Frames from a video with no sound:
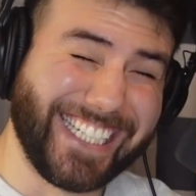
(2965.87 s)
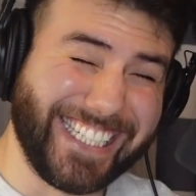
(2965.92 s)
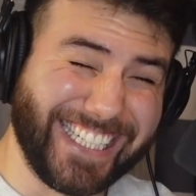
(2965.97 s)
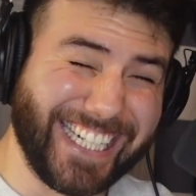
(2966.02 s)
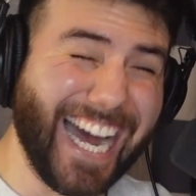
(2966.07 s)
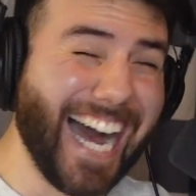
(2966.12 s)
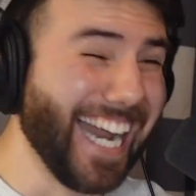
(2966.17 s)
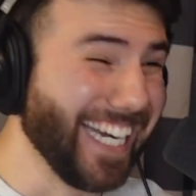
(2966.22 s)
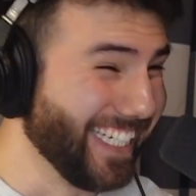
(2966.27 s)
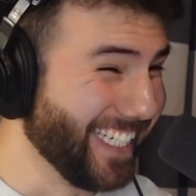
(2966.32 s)

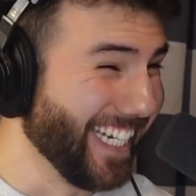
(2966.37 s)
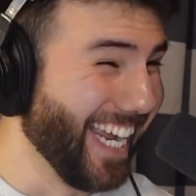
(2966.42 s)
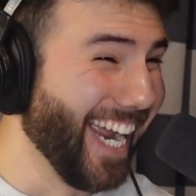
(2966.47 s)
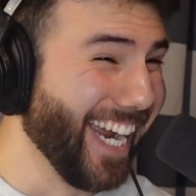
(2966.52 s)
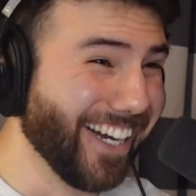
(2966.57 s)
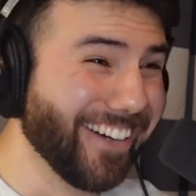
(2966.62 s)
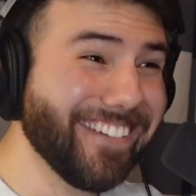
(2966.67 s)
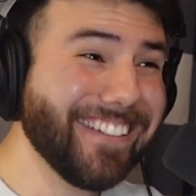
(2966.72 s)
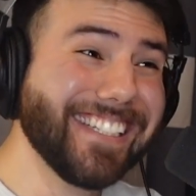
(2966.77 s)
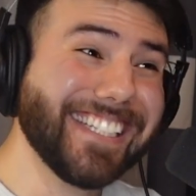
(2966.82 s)

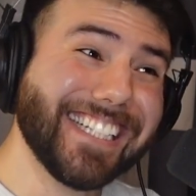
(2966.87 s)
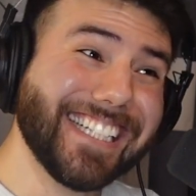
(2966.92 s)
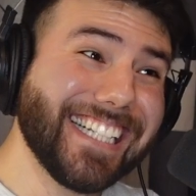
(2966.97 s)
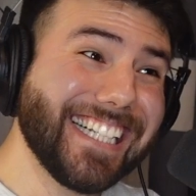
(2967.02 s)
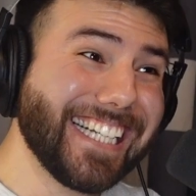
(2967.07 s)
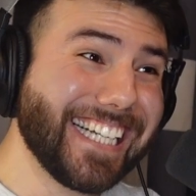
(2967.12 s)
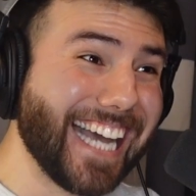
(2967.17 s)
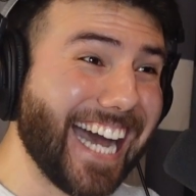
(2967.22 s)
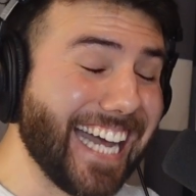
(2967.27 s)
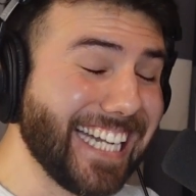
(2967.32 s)
goddamn,
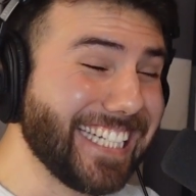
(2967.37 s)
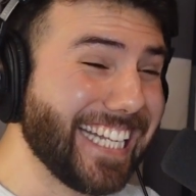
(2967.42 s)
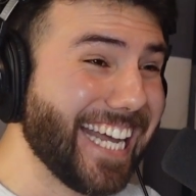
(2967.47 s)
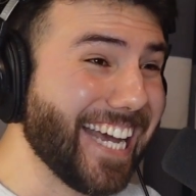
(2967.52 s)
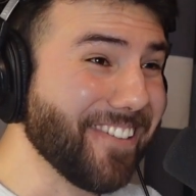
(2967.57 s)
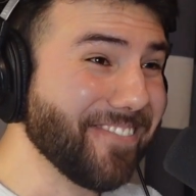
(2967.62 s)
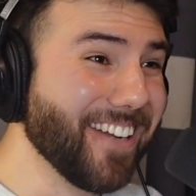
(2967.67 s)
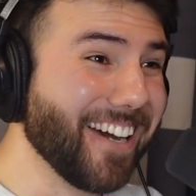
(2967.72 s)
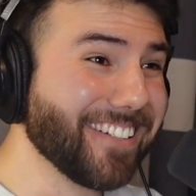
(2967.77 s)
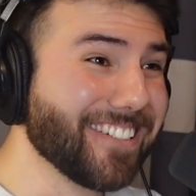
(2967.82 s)
Dr.
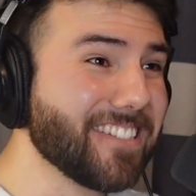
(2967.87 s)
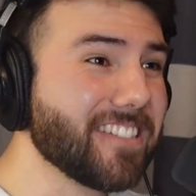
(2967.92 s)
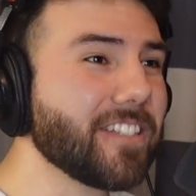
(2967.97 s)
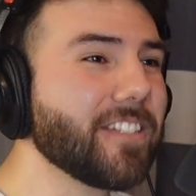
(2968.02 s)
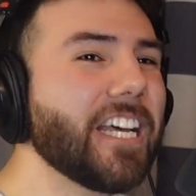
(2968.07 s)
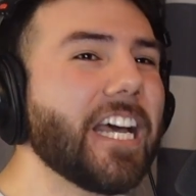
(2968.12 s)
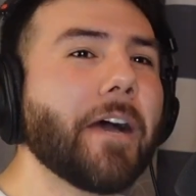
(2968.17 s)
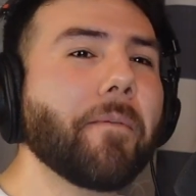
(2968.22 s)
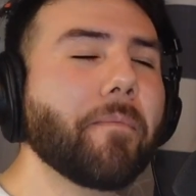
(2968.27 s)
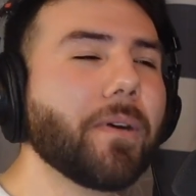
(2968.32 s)
Seuss.
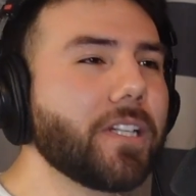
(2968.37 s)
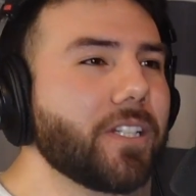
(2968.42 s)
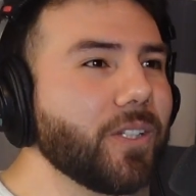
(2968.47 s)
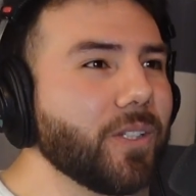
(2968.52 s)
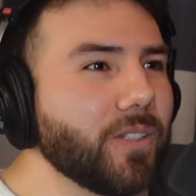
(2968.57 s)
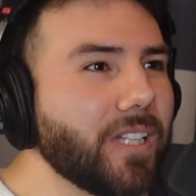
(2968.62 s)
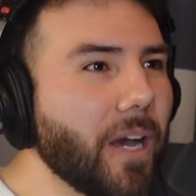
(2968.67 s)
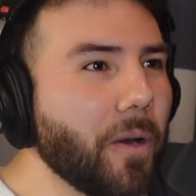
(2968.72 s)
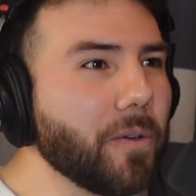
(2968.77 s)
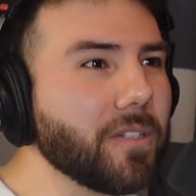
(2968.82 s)
But
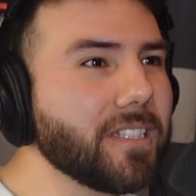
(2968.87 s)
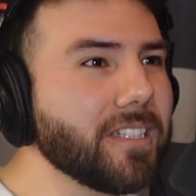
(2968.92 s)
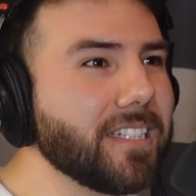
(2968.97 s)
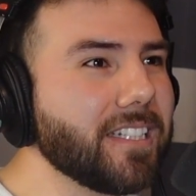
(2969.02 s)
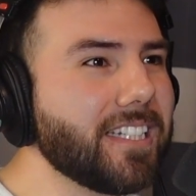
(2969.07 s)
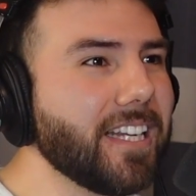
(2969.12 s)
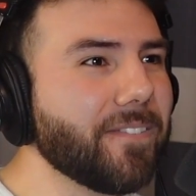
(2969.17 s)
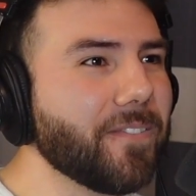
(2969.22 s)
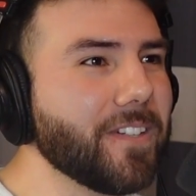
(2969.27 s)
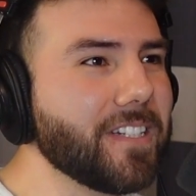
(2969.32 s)
dude, that was in a
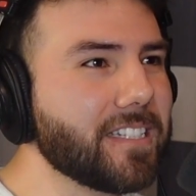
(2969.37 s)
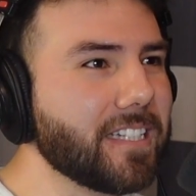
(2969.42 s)
different